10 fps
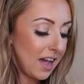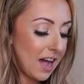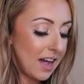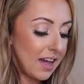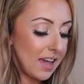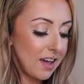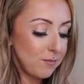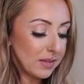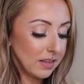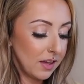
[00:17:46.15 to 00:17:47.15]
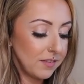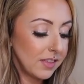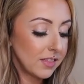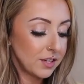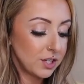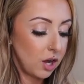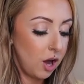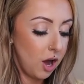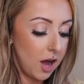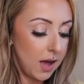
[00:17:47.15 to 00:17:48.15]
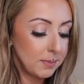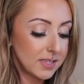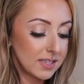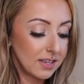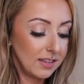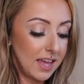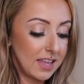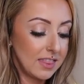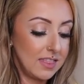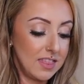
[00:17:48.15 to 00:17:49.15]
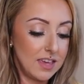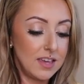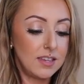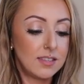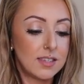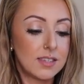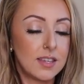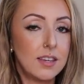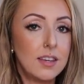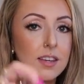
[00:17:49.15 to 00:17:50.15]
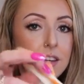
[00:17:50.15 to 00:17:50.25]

I have been loving the tops like this